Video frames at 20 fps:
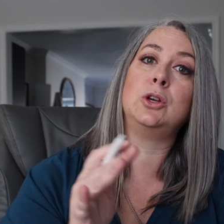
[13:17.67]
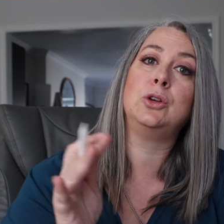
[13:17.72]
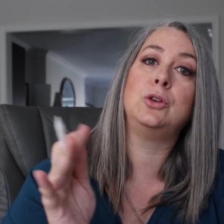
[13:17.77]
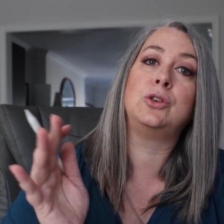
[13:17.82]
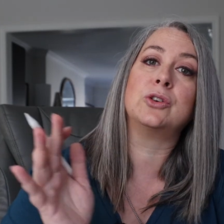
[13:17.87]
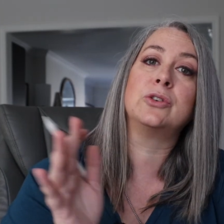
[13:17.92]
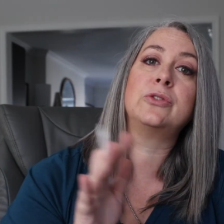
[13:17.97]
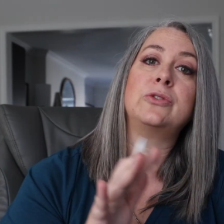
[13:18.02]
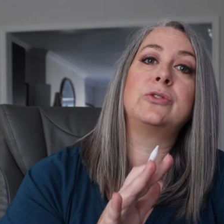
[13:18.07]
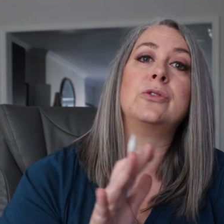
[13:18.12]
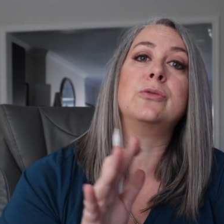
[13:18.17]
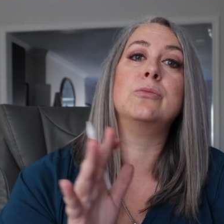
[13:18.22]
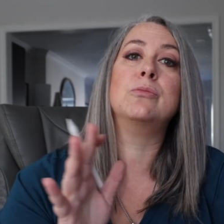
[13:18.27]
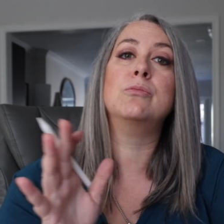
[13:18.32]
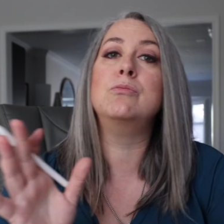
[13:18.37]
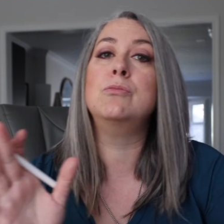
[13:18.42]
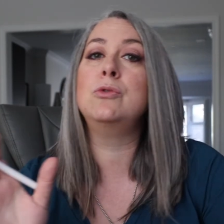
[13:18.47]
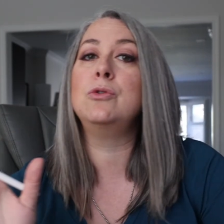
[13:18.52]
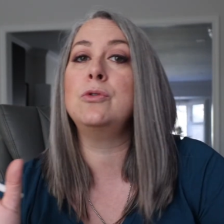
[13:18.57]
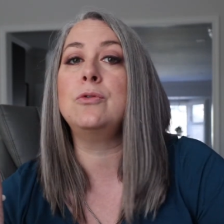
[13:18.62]
Just
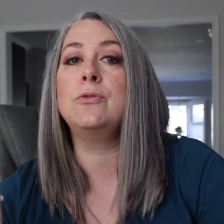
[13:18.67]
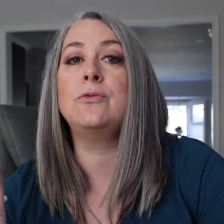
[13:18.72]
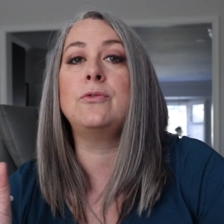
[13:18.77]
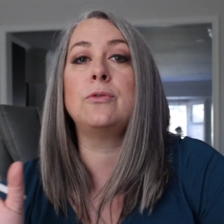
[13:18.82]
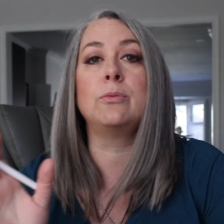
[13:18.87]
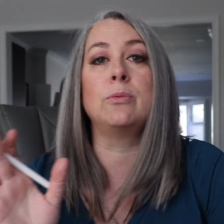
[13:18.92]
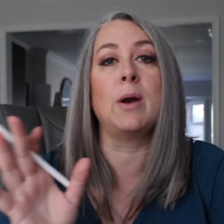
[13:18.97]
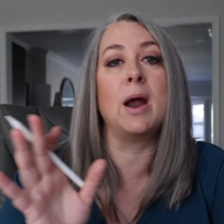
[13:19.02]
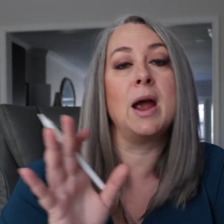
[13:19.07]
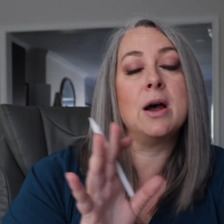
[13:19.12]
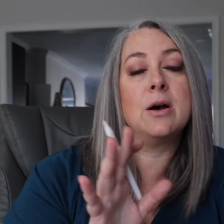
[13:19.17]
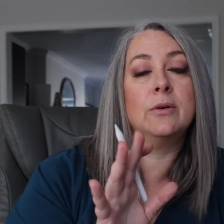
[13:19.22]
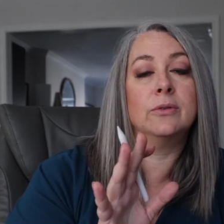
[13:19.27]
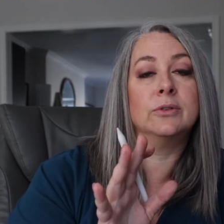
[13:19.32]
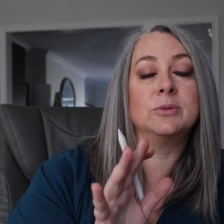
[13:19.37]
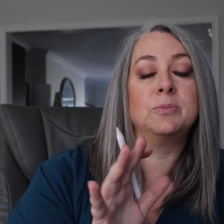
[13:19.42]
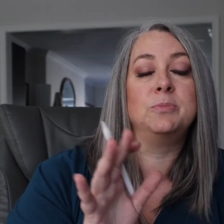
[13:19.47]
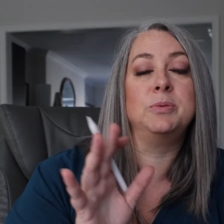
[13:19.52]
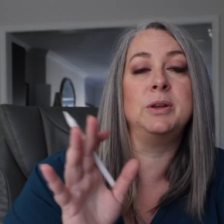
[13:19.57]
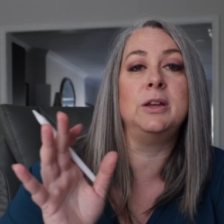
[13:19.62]
move
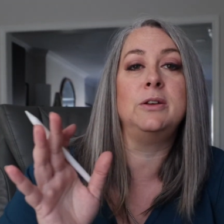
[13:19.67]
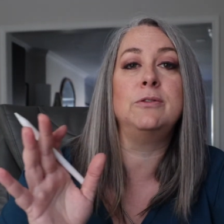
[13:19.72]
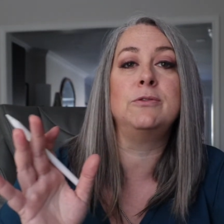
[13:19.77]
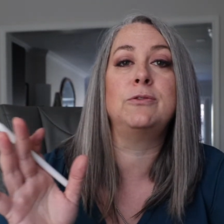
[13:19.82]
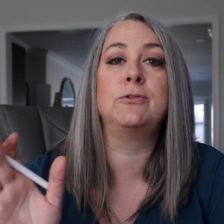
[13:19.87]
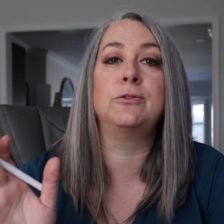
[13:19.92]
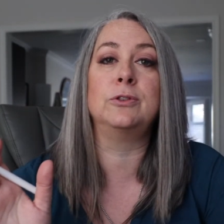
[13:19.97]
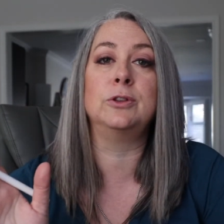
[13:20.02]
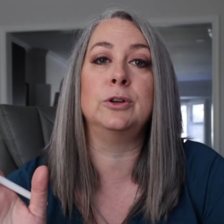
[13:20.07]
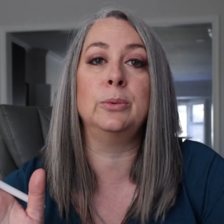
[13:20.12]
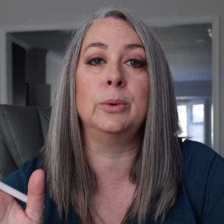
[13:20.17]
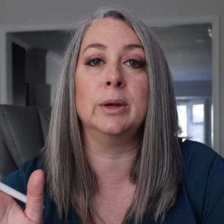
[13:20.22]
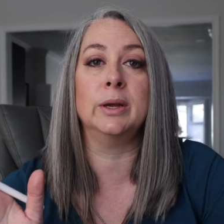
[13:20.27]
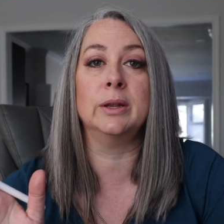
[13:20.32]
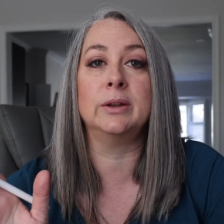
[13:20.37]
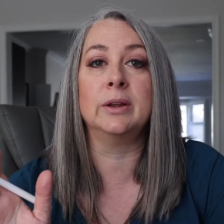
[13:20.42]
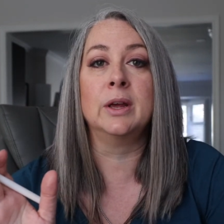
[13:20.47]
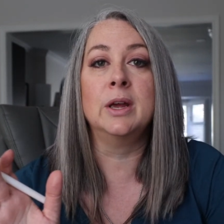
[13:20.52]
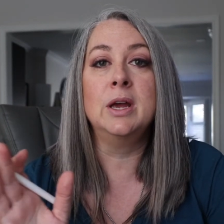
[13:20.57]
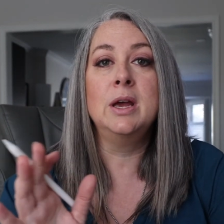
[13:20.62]
around, be
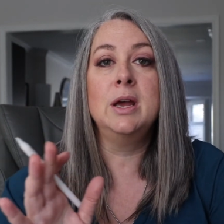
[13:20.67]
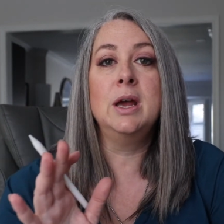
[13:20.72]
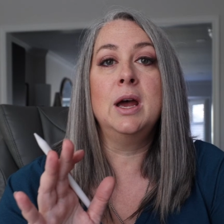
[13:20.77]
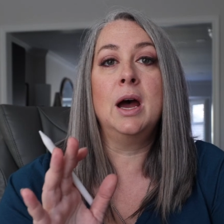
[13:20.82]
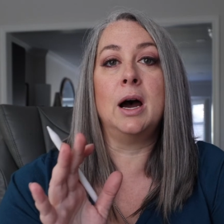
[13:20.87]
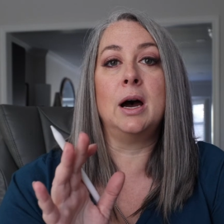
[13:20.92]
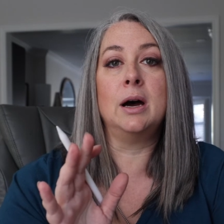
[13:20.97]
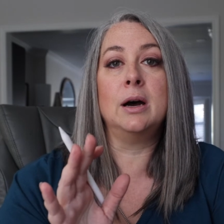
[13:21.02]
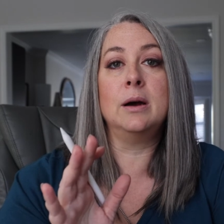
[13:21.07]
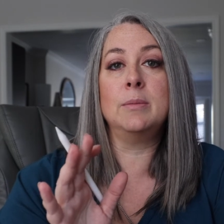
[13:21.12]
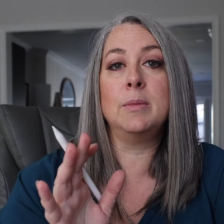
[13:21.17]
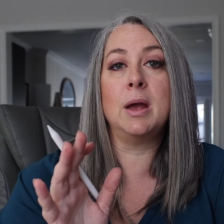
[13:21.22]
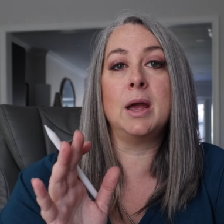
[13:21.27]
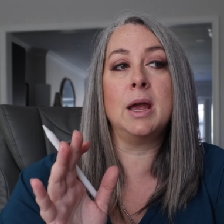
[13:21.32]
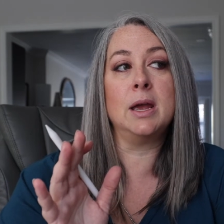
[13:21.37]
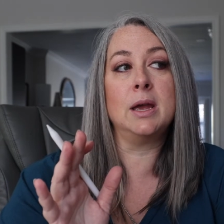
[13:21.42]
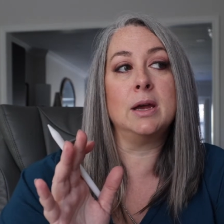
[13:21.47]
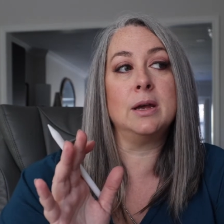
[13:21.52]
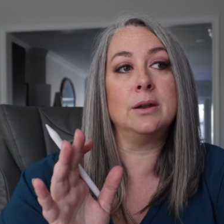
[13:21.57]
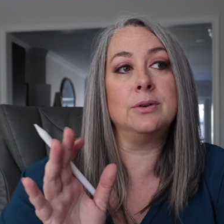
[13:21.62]
fluid,
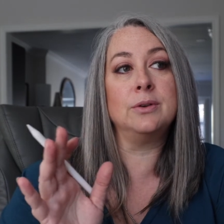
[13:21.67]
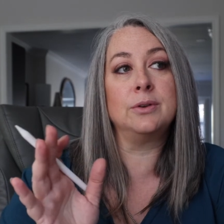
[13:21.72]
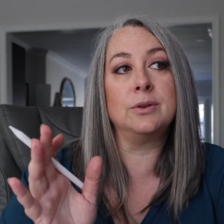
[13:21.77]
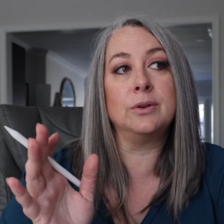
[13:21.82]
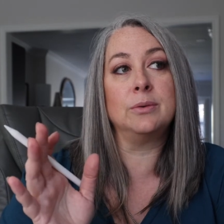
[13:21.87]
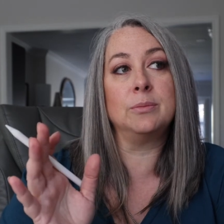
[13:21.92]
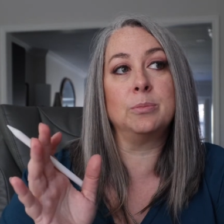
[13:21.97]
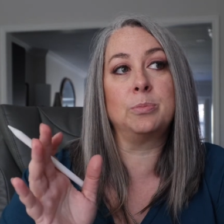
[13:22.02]
and